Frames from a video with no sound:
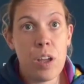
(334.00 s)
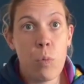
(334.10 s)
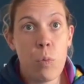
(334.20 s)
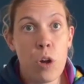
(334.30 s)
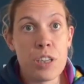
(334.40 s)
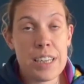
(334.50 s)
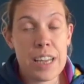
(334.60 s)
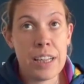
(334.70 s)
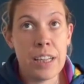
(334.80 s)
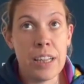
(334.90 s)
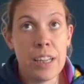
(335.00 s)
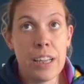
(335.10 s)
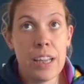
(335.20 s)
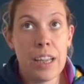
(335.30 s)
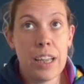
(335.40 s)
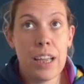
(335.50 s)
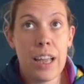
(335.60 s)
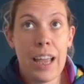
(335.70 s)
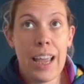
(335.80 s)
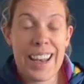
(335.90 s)
was still
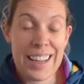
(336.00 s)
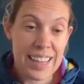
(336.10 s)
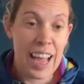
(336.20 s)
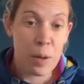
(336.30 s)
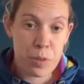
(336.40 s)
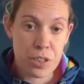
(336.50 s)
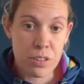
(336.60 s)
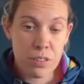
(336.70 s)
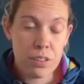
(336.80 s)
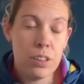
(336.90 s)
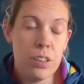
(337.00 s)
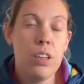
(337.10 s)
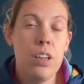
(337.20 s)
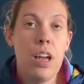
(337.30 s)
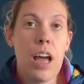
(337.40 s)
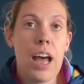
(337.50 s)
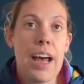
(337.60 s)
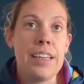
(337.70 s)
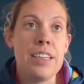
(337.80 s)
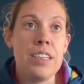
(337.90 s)
in its capsule,
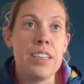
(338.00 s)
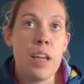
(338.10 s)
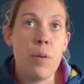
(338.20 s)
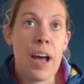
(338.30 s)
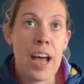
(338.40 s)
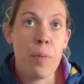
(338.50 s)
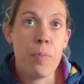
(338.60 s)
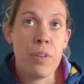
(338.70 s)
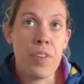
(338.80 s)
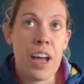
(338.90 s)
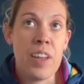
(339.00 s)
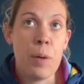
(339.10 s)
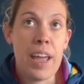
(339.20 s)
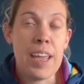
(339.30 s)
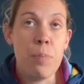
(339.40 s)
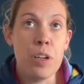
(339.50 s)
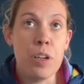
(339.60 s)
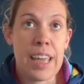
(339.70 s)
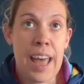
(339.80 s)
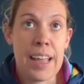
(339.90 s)
and they were happy with that, and they were able
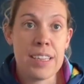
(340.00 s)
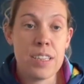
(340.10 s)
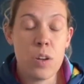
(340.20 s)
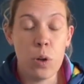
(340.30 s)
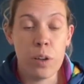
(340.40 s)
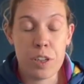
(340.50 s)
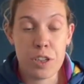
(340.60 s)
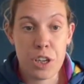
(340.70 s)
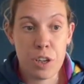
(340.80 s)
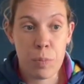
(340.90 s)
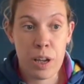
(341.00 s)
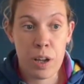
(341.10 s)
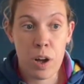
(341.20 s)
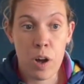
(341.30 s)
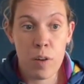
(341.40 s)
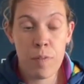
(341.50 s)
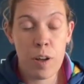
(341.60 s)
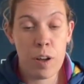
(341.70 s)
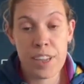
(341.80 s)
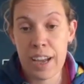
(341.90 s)
to get all of the tumour off
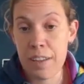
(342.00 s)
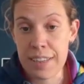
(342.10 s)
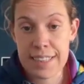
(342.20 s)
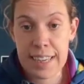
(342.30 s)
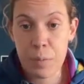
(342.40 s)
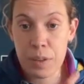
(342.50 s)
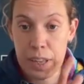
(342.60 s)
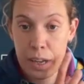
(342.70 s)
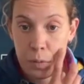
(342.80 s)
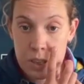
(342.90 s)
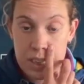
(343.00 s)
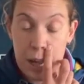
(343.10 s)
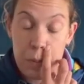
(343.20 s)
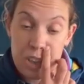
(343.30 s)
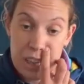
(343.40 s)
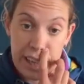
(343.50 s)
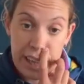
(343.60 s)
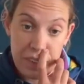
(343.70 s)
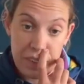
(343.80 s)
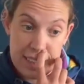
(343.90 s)
of the IVC without damaging the
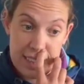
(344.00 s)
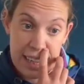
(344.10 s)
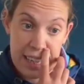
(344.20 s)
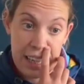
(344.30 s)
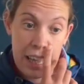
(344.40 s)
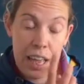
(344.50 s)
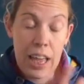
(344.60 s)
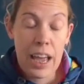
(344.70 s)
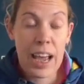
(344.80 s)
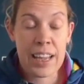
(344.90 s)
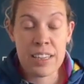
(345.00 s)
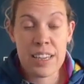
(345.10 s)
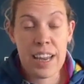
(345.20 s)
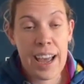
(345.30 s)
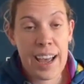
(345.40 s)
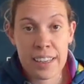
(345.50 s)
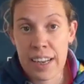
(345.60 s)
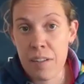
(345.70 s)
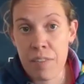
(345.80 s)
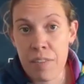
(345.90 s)
IVC. And it
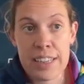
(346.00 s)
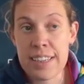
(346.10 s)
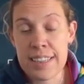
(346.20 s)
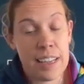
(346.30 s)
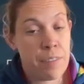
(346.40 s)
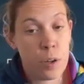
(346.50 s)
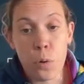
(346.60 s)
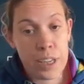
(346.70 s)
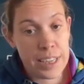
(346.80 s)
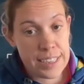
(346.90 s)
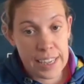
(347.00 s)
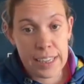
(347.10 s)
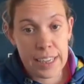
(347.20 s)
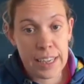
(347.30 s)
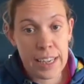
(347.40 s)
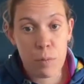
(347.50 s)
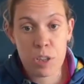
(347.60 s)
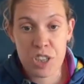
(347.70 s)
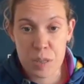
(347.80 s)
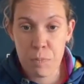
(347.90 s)
hadn't invaded his liver or his kidney. It
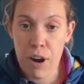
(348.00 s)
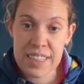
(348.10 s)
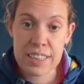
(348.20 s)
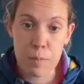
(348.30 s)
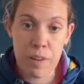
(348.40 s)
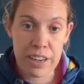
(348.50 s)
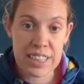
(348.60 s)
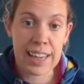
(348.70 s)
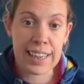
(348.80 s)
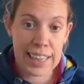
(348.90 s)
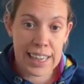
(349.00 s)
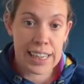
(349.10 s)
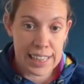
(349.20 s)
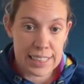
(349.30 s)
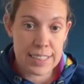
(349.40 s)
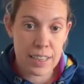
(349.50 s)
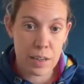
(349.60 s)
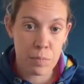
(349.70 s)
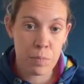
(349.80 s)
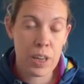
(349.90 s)
was just pressed up very tightly against
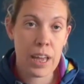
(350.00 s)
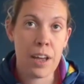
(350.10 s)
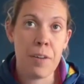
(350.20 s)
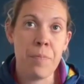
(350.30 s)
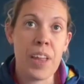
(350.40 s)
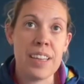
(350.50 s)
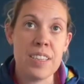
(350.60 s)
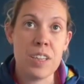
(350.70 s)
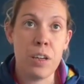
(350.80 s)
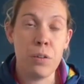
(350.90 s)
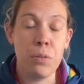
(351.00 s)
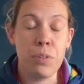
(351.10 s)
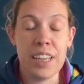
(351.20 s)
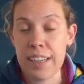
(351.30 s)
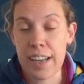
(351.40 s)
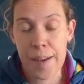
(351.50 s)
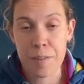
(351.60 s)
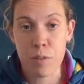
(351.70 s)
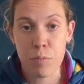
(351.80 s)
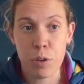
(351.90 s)
them. And so they didn't
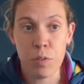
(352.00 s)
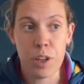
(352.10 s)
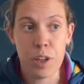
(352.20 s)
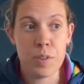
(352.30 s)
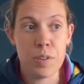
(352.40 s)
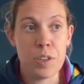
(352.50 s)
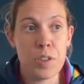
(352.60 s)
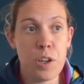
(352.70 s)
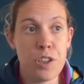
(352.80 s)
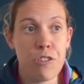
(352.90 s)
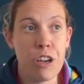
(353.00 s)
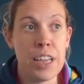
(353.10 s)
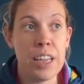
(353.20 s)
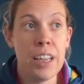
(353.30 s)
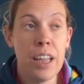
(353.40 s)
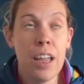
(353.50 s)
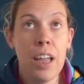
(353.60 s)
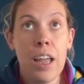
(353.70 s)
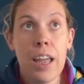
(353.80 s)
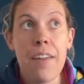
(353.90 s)
have to remove those. So the surgery,
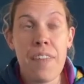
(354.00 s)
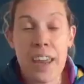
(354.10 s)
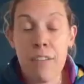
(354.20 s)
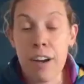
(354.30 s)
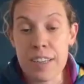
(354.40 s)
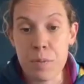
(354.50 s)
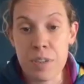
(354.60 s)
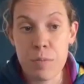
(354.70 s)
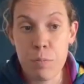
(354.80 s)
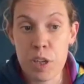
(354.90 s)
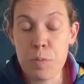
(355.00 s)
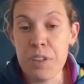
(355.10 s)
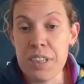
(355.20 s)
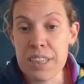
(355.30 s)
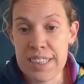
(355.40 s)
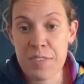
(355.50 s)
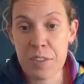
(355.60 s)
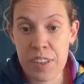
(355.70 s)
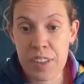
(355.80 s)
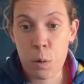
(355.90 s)
in their eyes, was much more
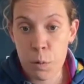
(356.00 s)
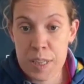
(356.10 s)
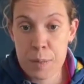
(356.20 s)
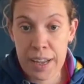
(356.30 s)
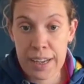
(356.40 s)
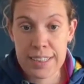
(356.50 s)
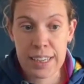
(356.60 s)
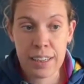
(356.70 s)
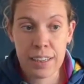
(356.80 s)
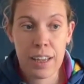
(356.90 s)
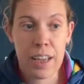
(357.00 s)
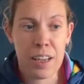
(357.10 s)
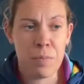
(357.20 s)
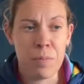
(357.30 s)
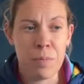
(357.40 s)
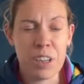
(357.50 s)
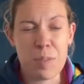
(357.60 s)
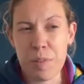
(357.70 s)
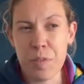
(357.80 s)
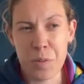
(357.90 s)
successful than they were expecting.
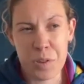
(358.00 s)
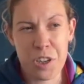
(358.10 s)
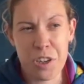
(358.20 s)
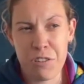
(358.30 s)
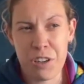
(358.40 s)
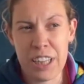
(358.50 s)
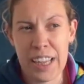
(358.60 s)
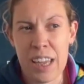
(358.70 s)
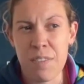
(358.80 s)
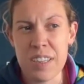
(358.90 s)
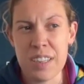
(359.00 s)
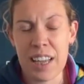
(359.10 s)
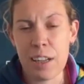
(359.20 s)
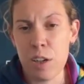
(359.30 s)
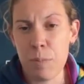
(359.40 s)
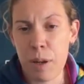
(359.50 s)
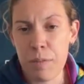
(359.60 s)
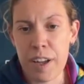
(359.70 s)
Because before surgery, they gave us likelihood about